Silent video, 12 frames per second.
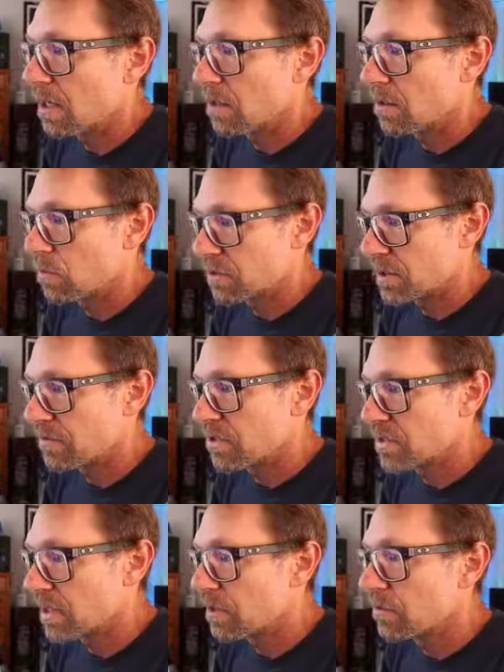whichever
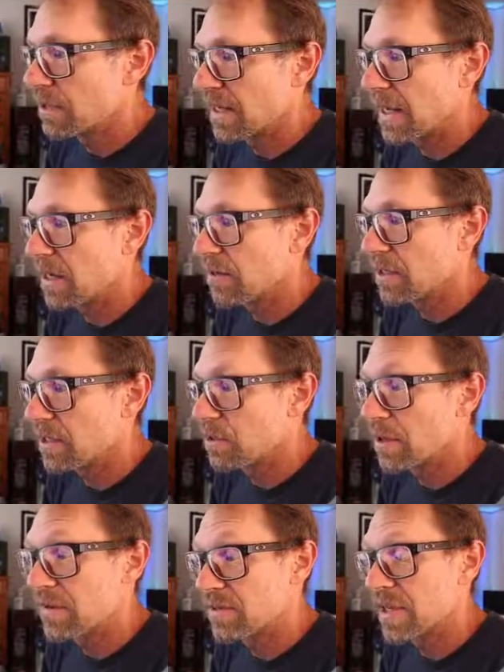SendGrid account that you
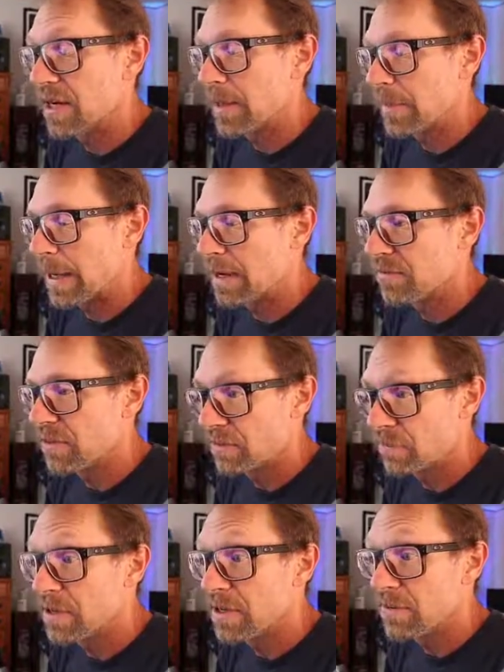have set up. I have the
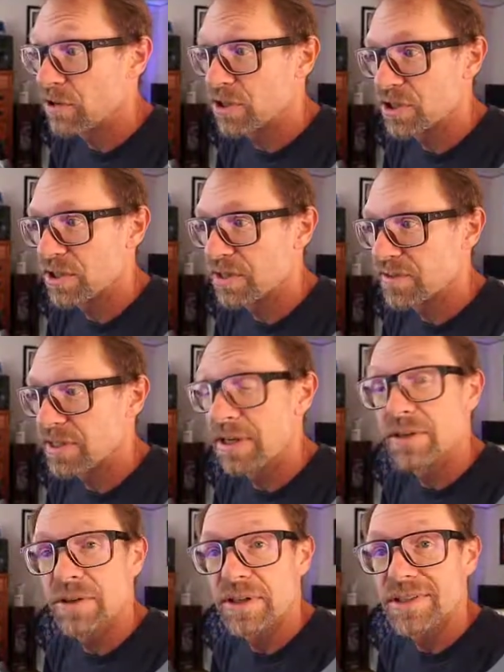free version of
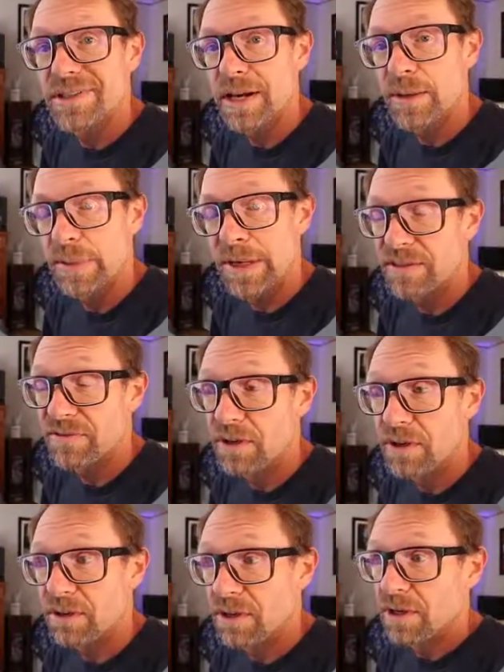SendGrid set up by
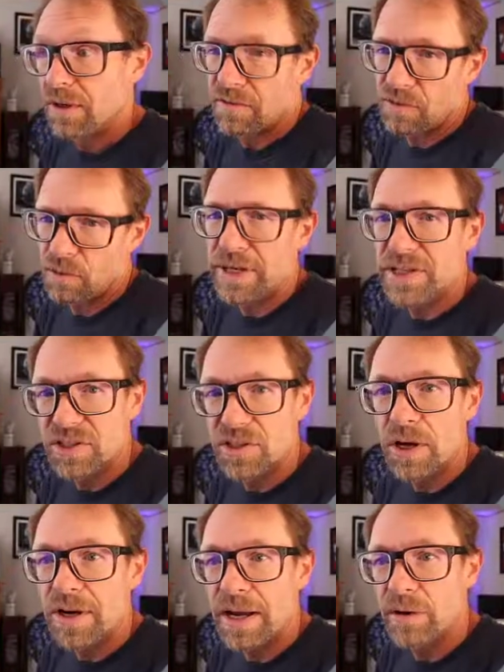default for when I
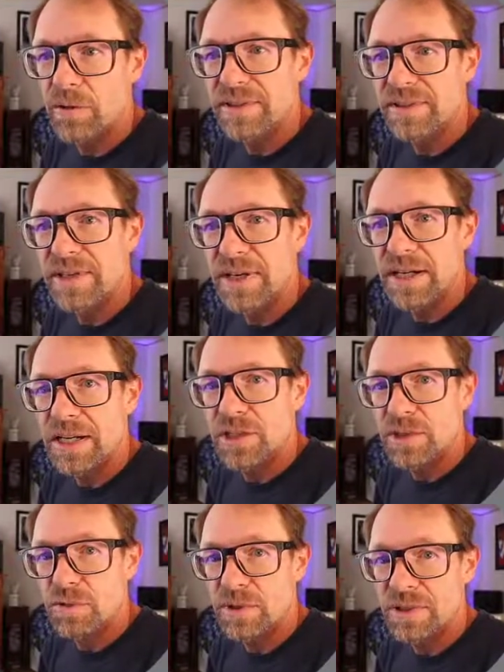start out with a site and I
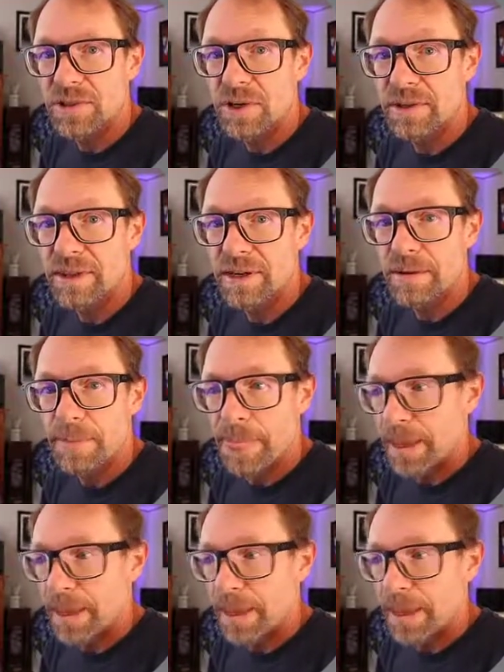just want to start there.